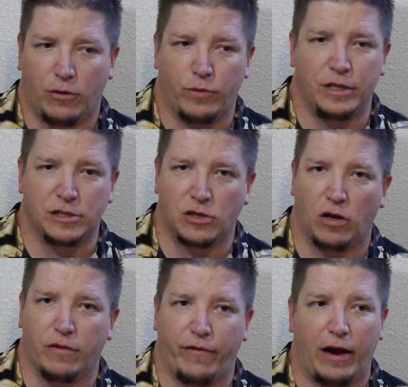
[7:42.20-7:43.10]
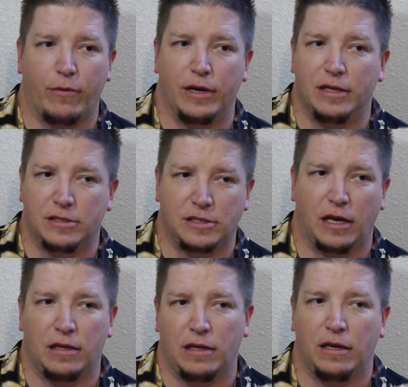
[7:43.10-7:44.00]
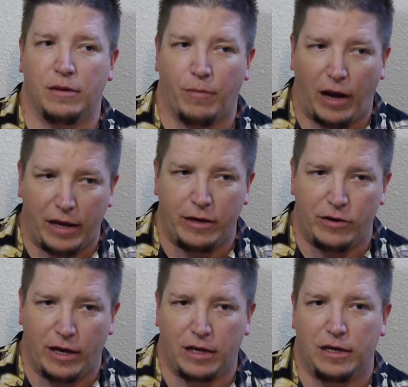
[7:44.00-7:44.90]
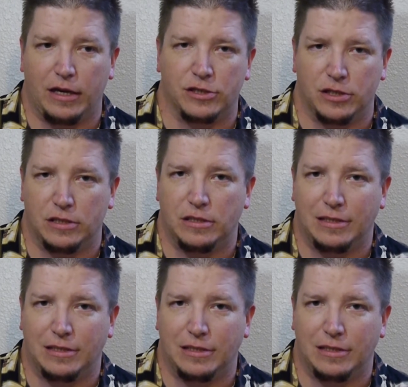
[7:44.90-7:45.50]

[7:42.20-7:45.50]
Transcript: I reinstalled Avira and suddenly my internet connection